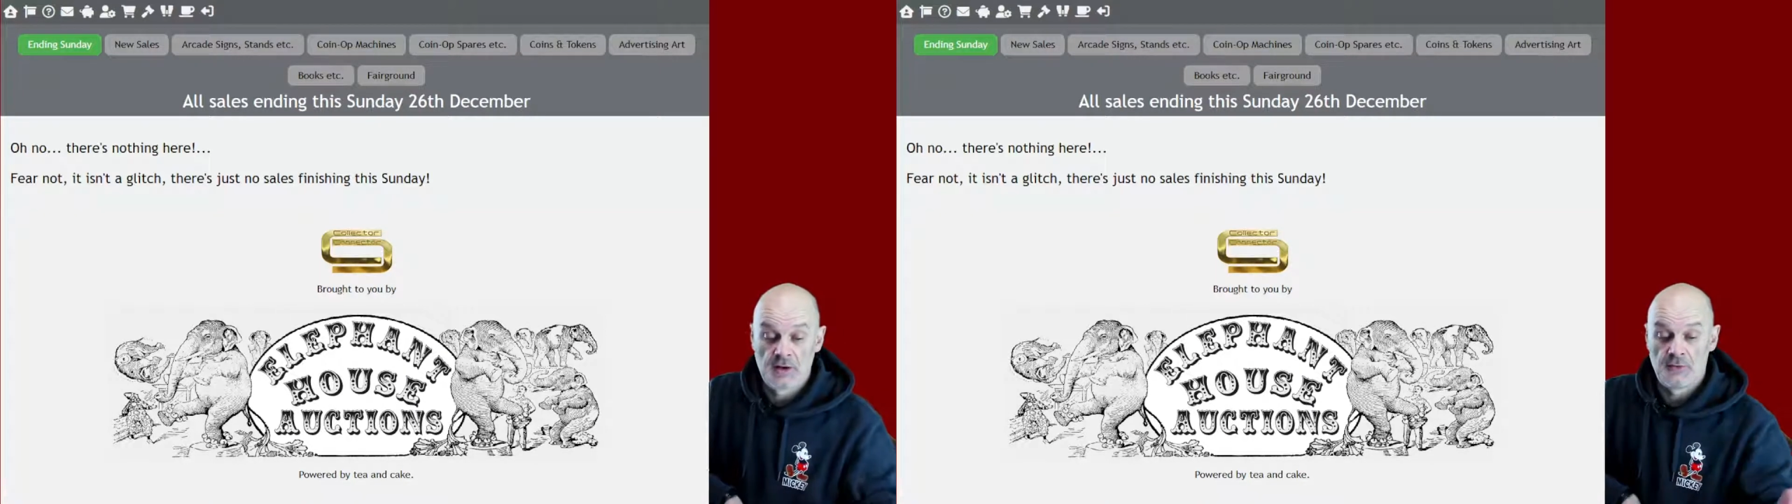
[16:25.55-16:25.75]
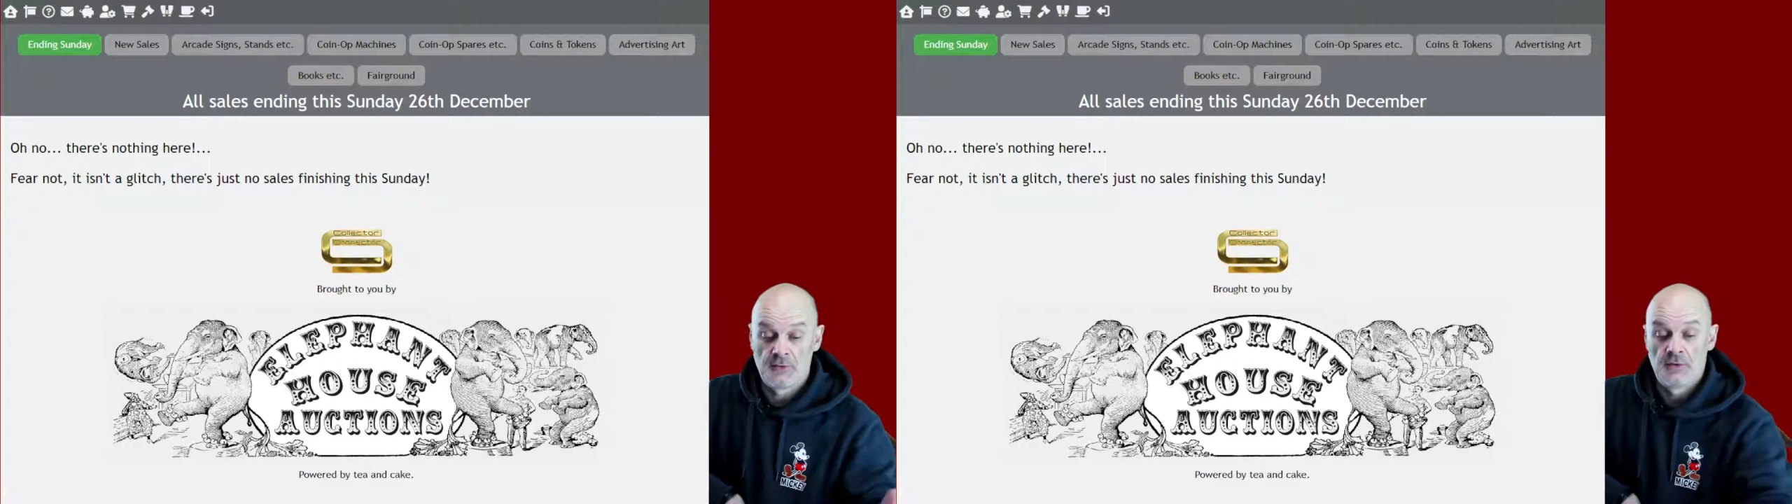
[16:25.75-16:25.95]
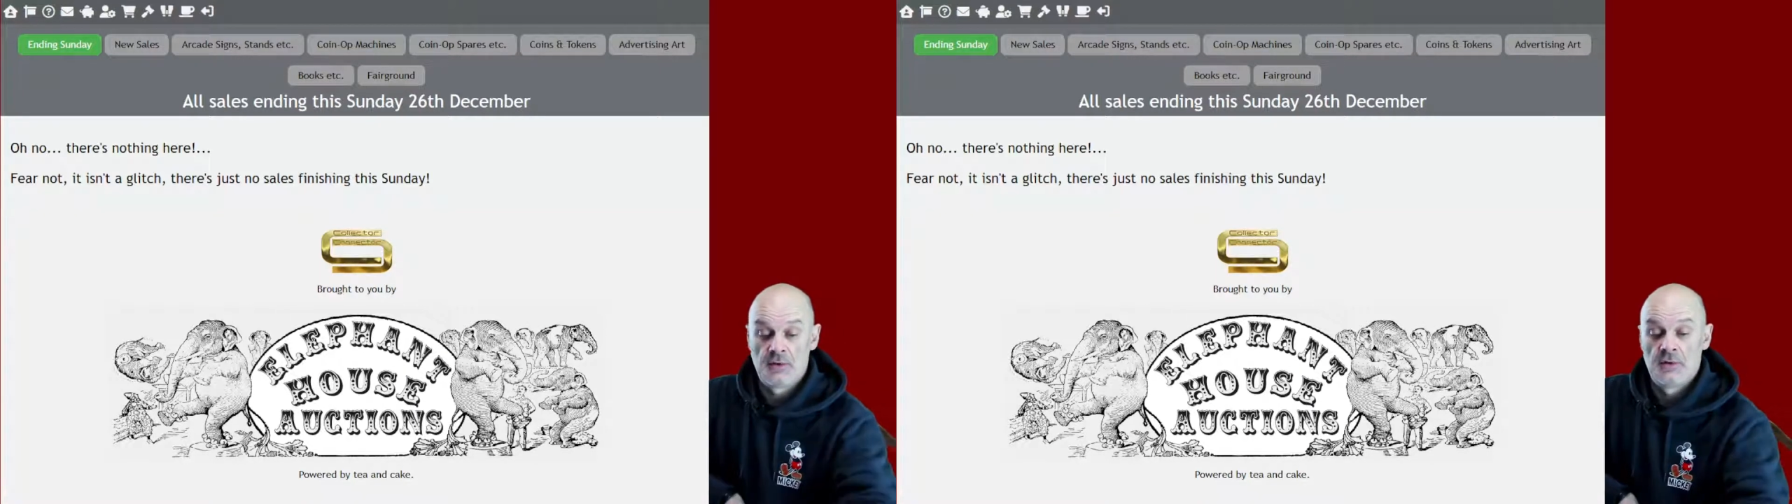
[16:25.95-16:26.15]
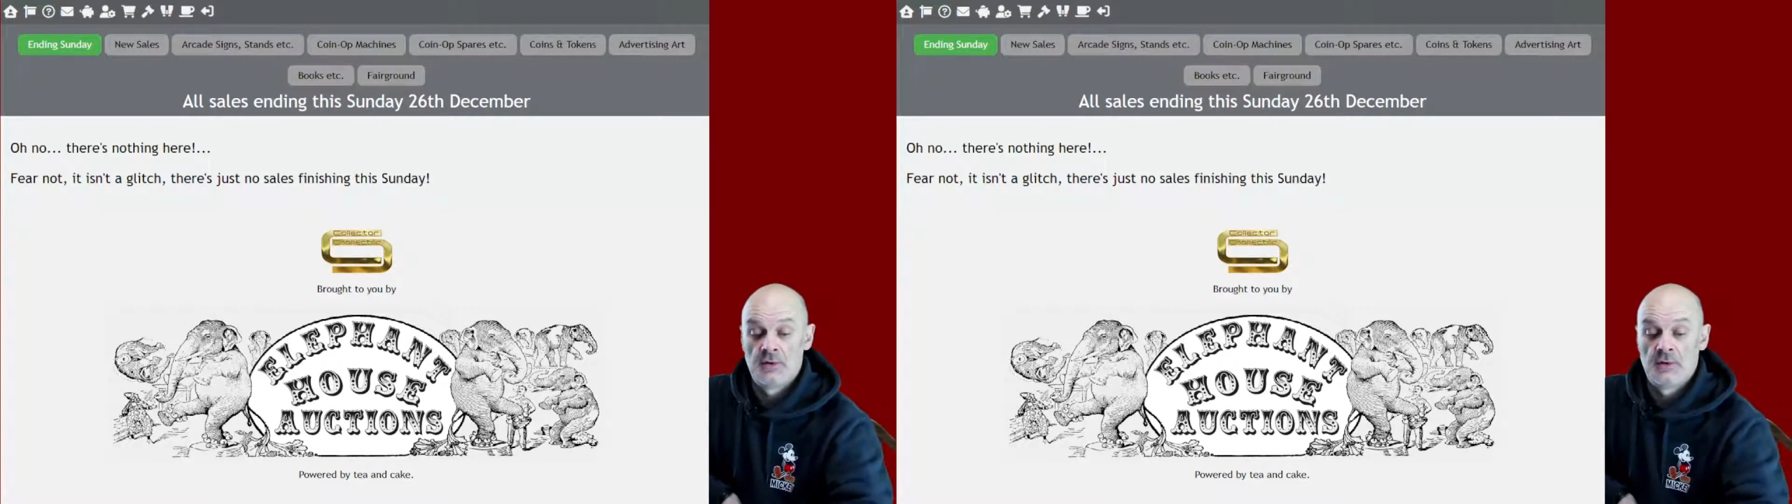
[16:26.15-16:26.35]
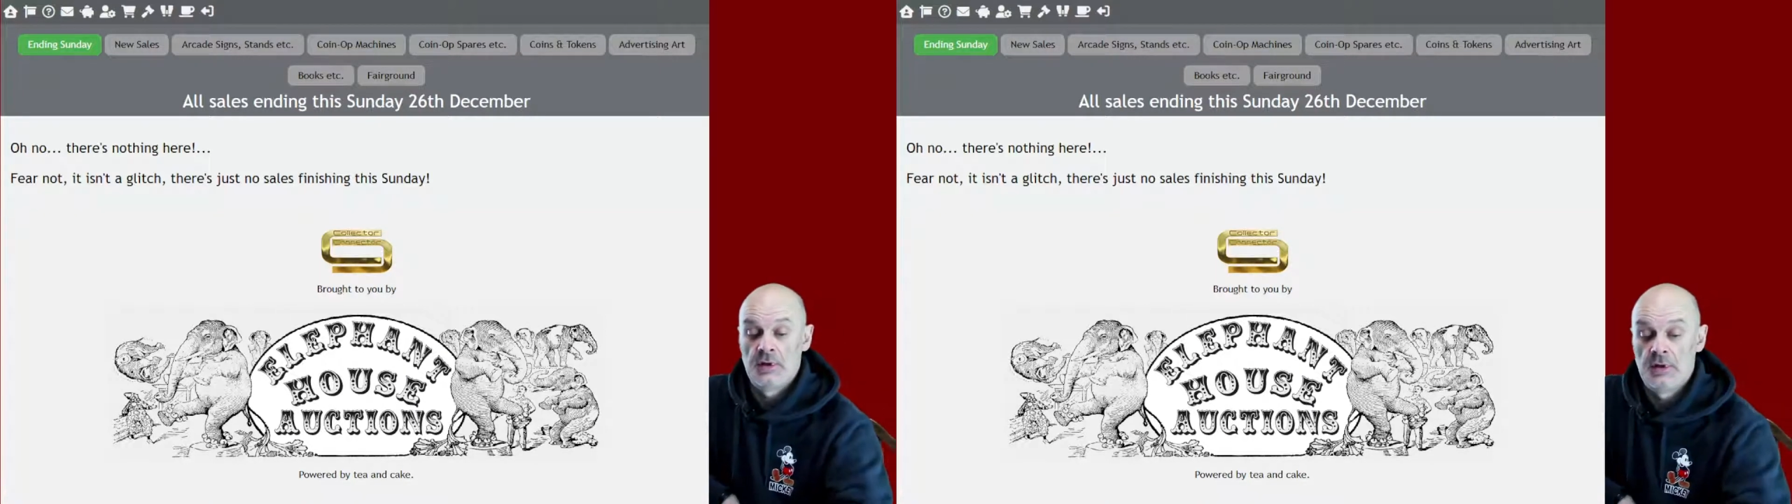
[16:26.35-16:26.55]
off
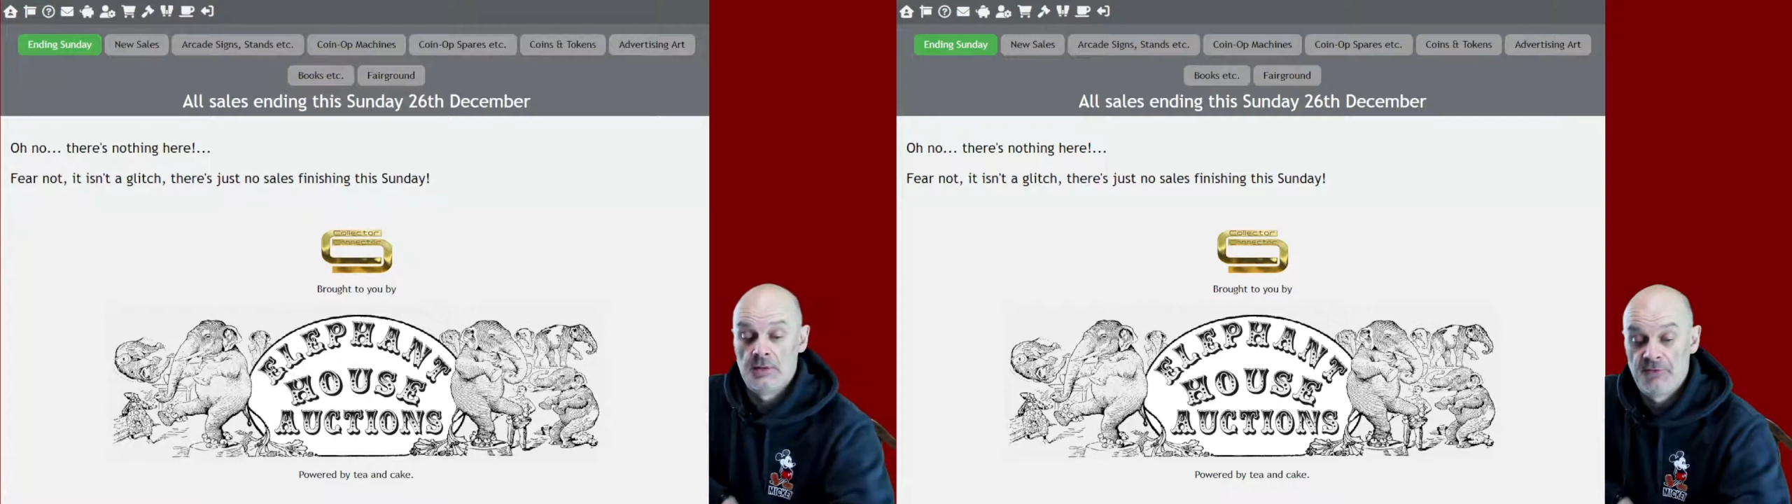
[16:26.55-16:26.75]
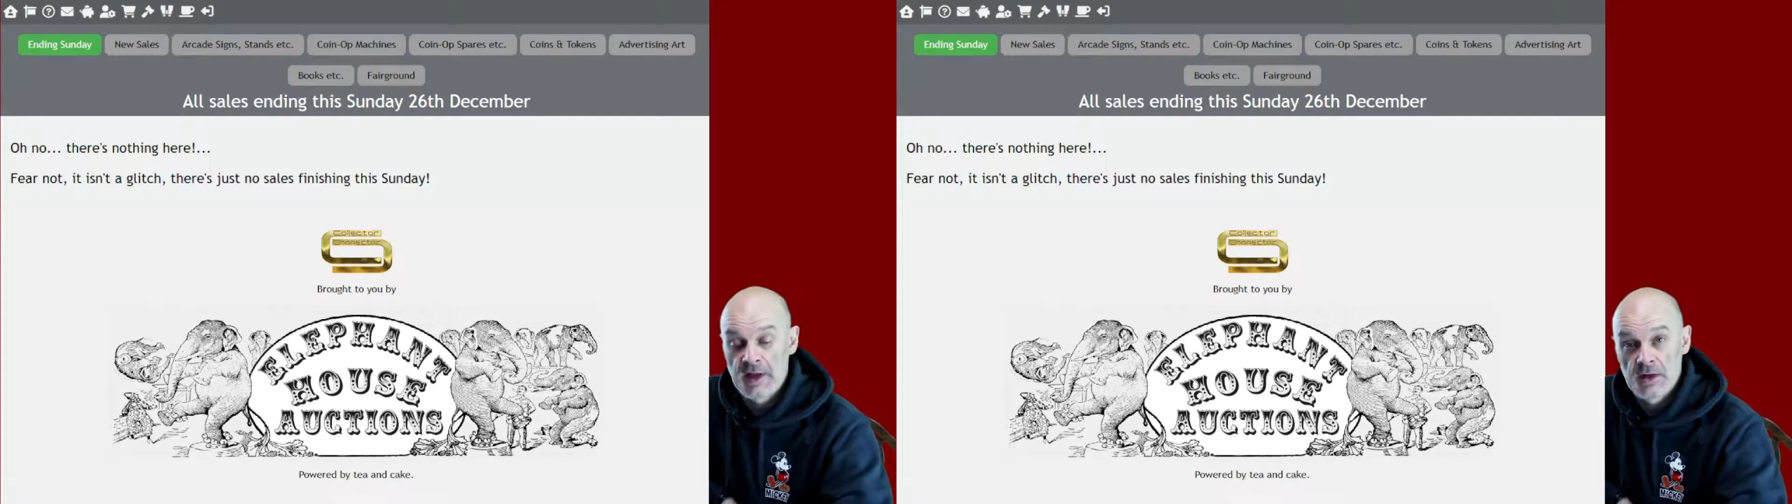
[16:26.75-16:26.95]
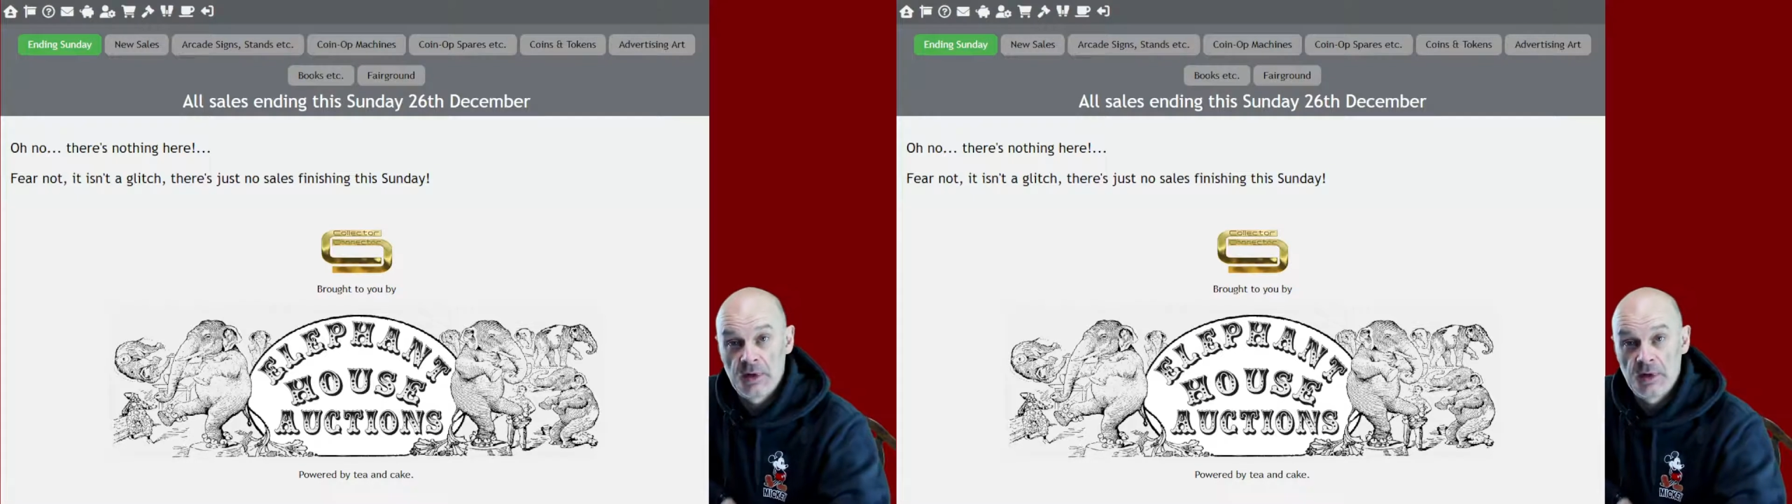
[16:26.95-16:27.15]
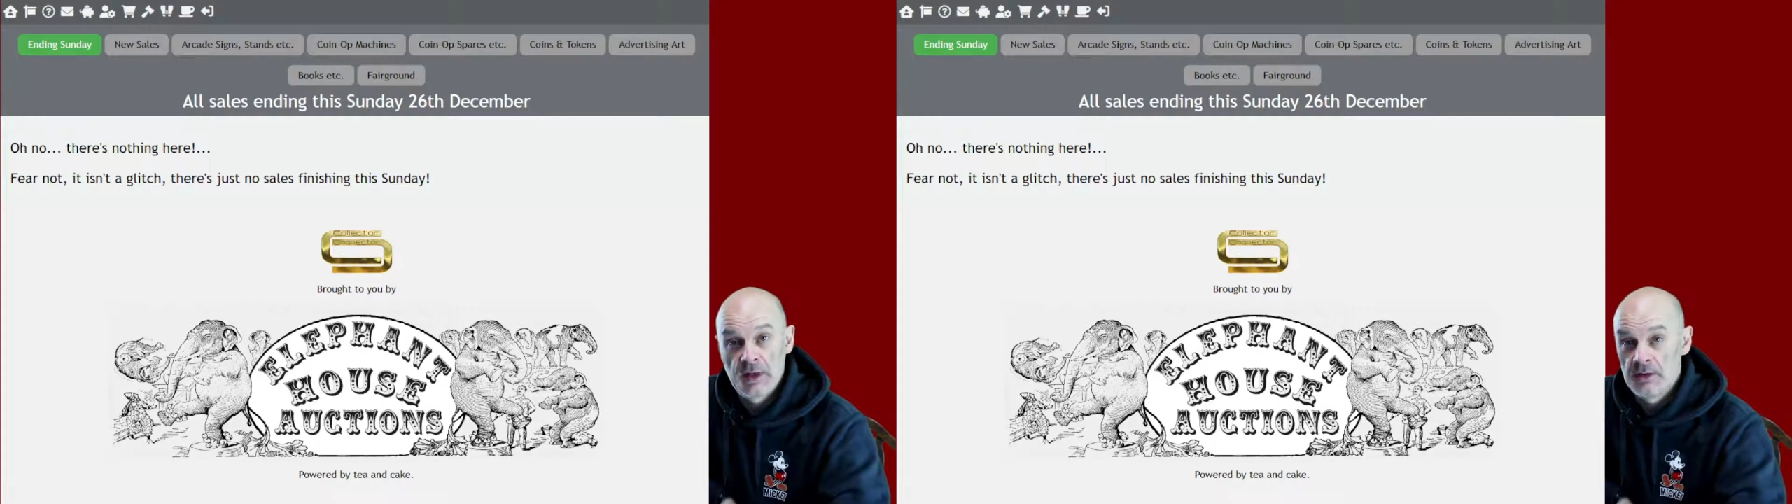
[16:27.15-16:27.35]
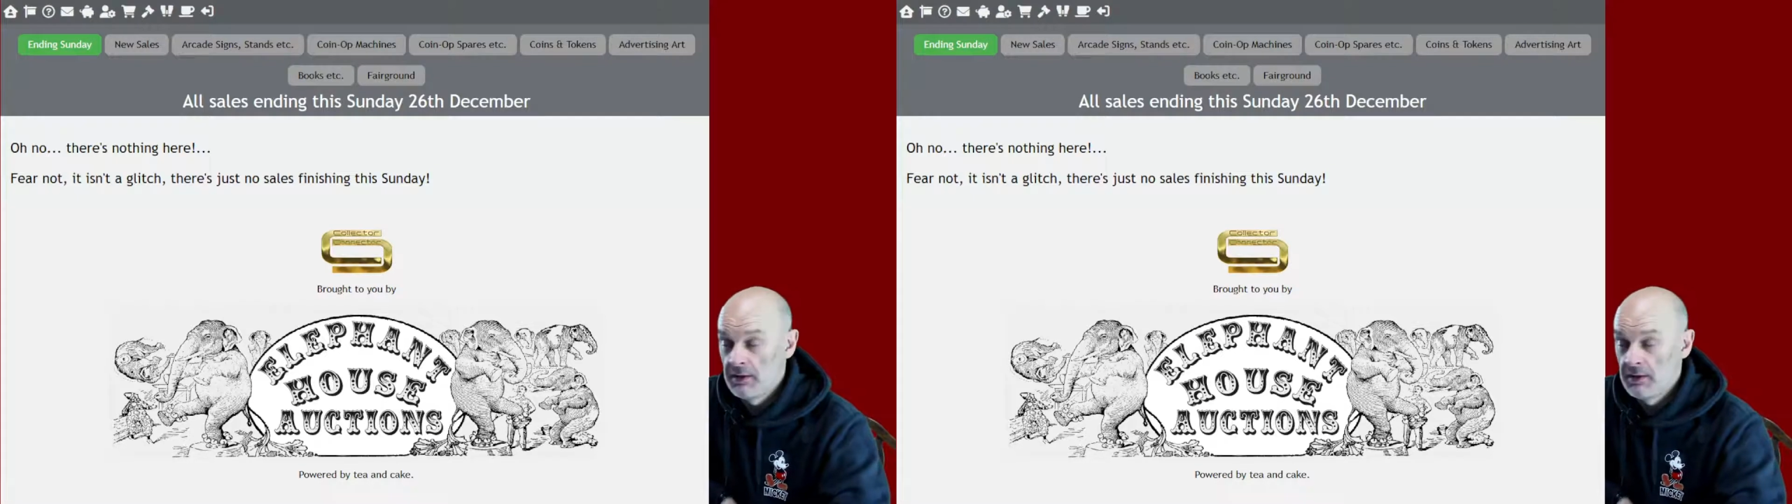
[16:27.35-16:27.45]
for Halloween.